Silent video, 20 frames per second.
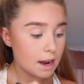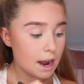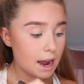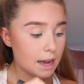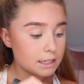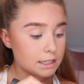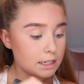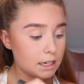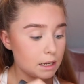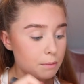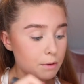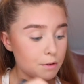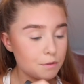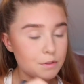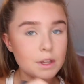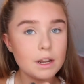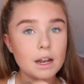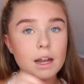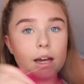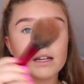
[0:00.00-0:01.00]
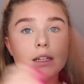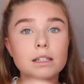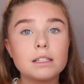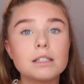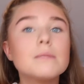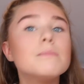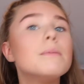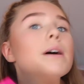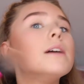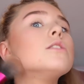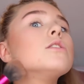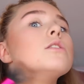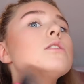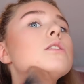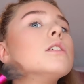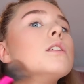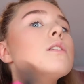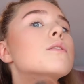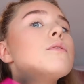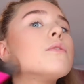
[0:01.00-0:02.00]
Adds a little bit of the like dimension
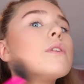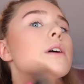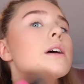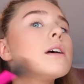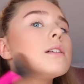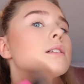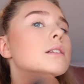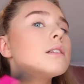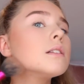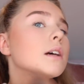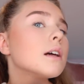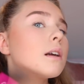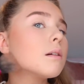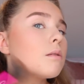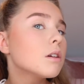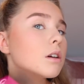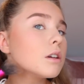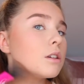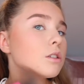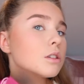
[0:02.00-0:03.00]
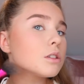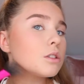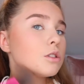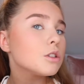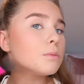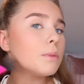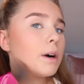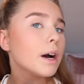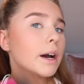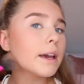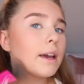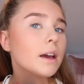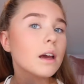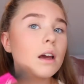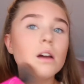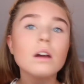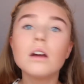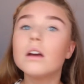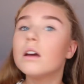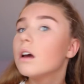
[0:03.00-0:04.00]
to the face, and then I'm gonna just do my
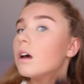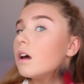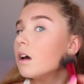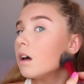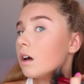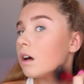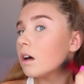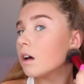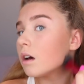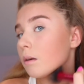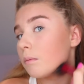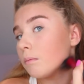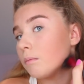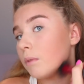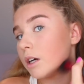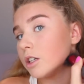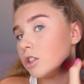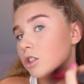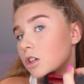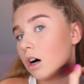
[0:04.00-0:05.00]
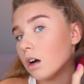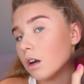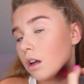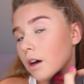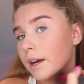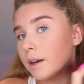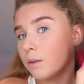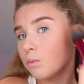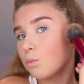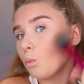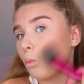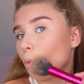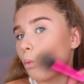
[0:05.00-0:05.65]
jawline.